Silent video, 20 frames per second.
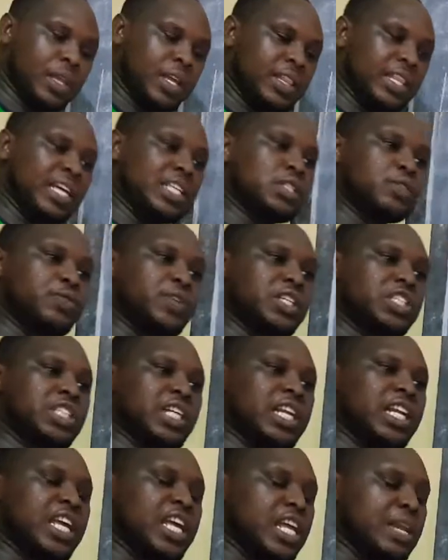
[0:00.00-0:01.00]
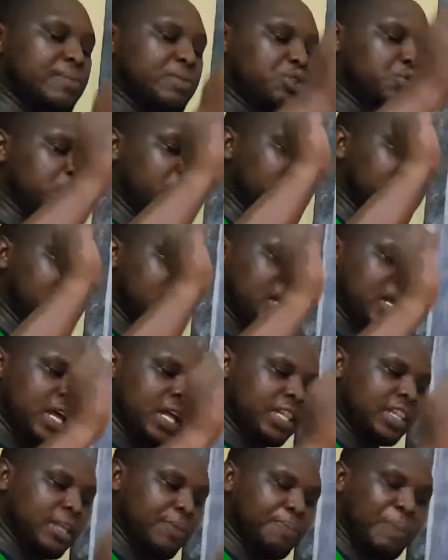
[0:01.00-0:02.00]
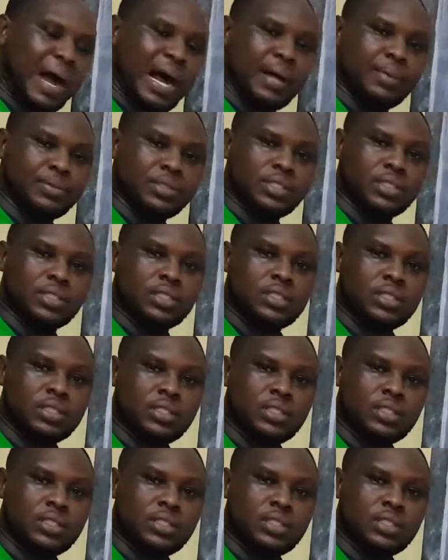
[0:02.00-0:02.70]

there's friction in between the palms.